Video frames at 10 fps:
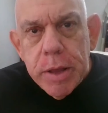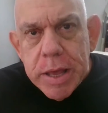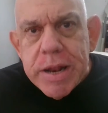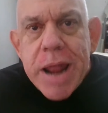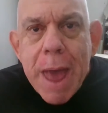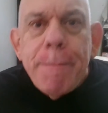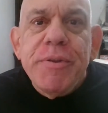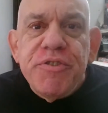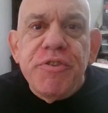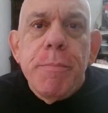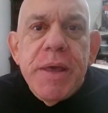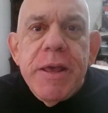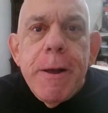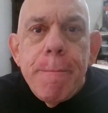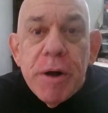And it happens to
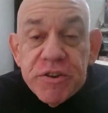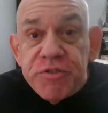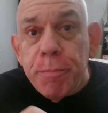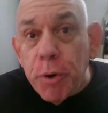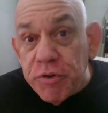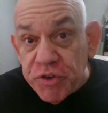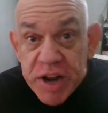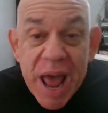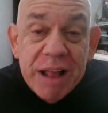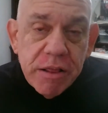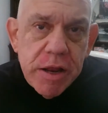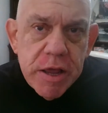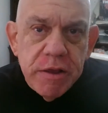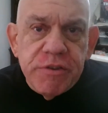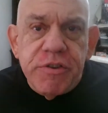be amongst
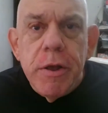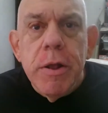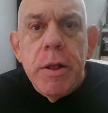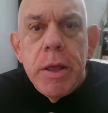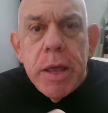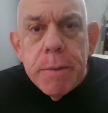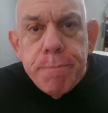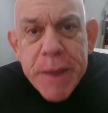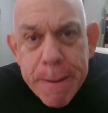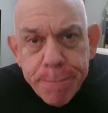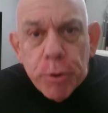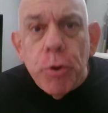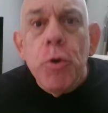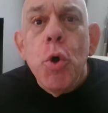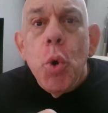personalities and
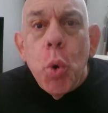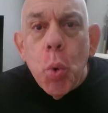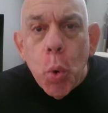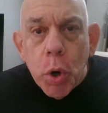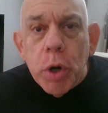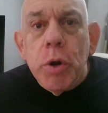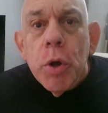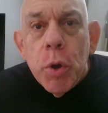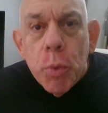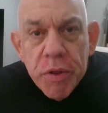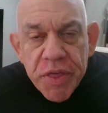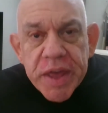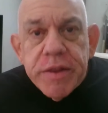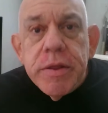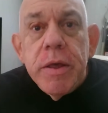people who work
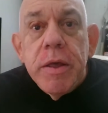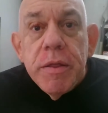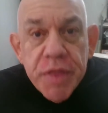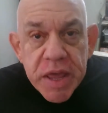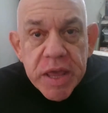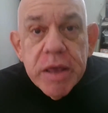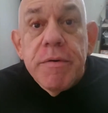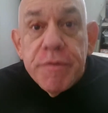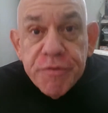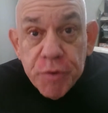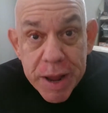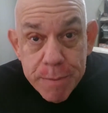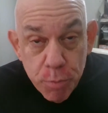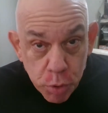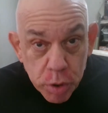within the
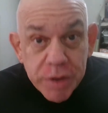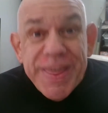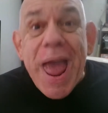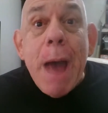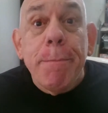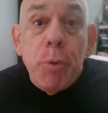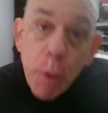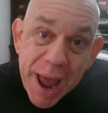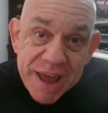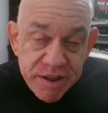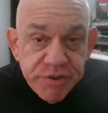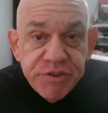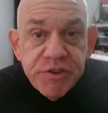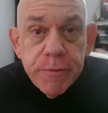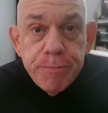framework, the
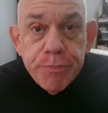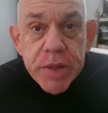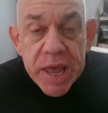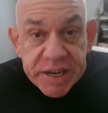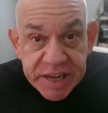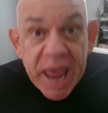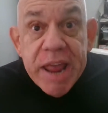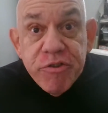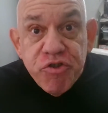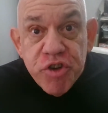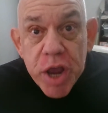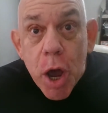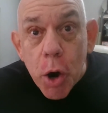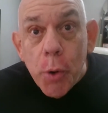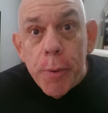apparatus at
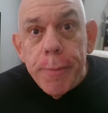KGO,